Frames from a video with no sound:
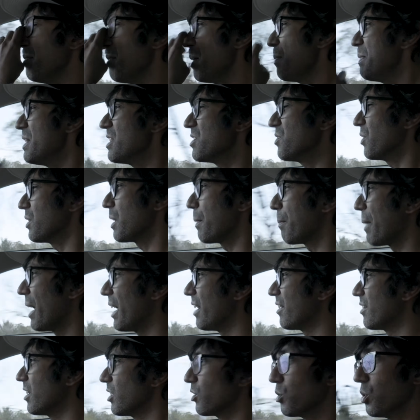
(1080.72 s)
maybe it's not the
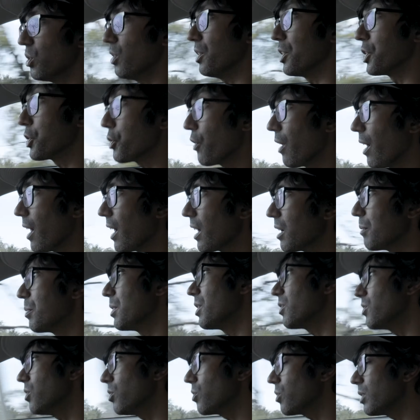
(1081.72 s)
best. It's good on a track, but
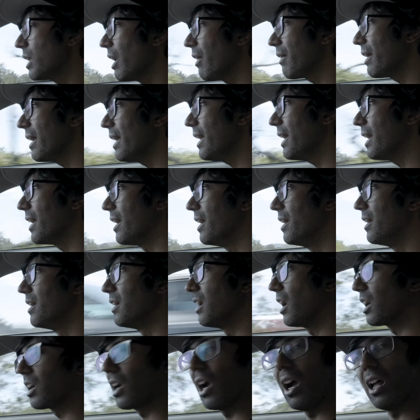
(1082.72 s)
it's not good out here.
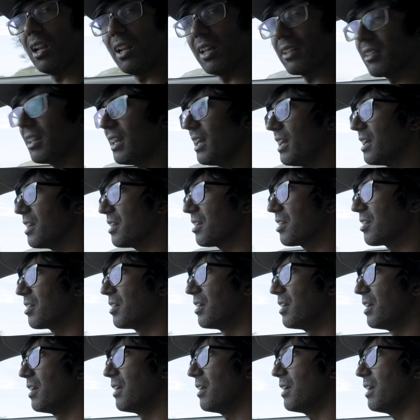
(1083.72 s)
A car like this,
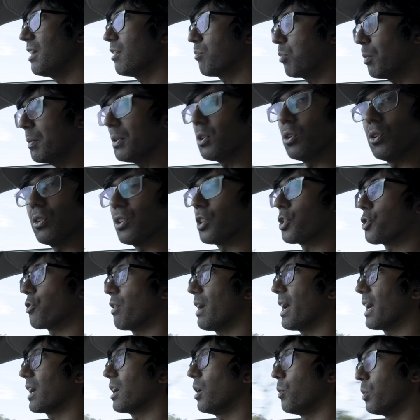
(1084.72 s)
it's probably good on a
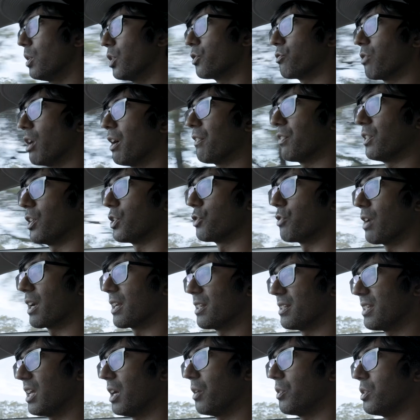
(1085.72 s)
track. I want to drive it on a track
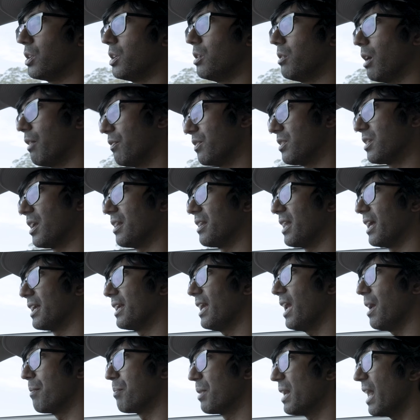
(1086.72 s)
and tell you, haven't done that
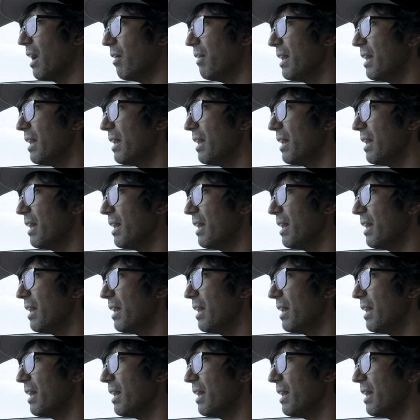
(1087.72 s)
yet, but out